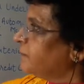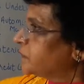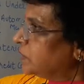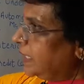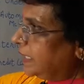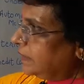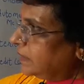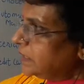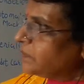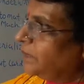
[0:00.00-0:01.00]
So in
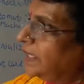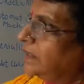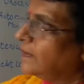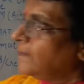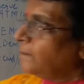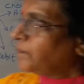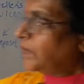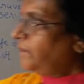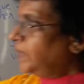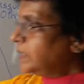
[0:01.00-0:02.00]
this manner,
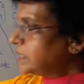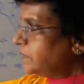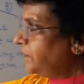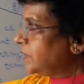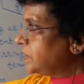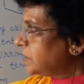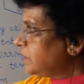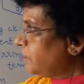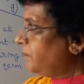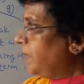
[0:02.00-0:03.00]
the first
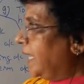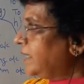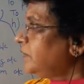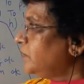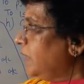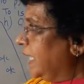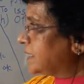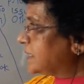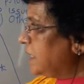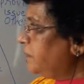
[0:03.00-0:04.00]
function of bank to
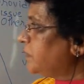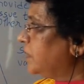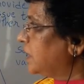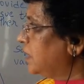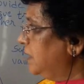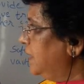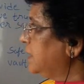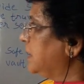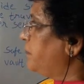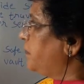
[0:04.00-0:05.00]
accept or
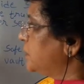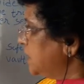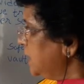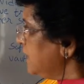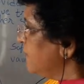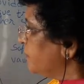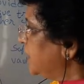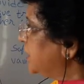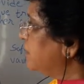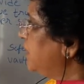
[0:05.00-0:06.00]
collect deposit,
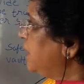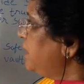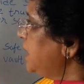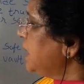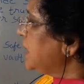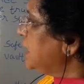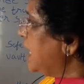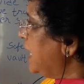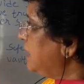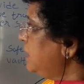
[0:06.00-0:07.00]
it may be
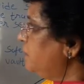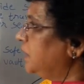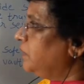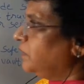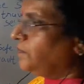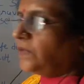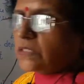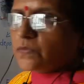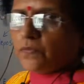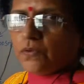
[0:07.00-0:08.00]
in any one of
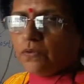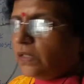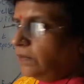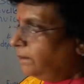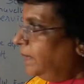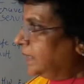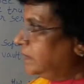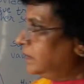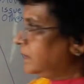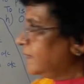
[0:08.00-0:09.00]
these 4
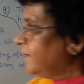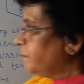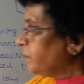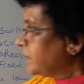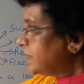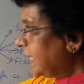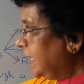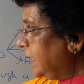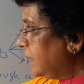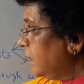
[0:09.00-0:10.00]
methods.
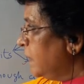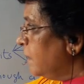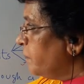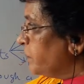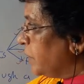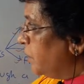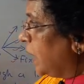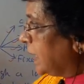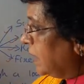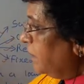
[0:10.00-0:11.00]
Second,
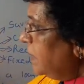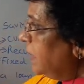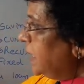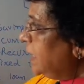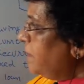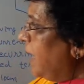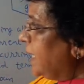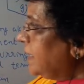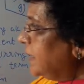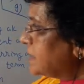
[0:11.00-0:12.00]
whatever money
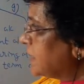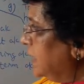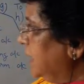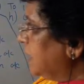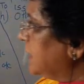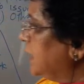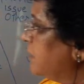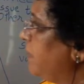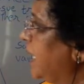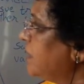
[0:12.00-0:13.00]
bank has
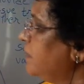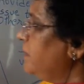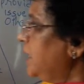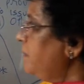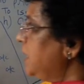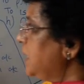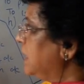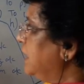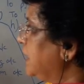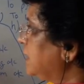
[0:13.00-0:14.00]
collected, bank may be
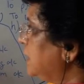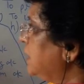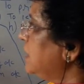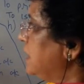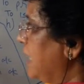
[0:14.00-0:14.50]
collecting,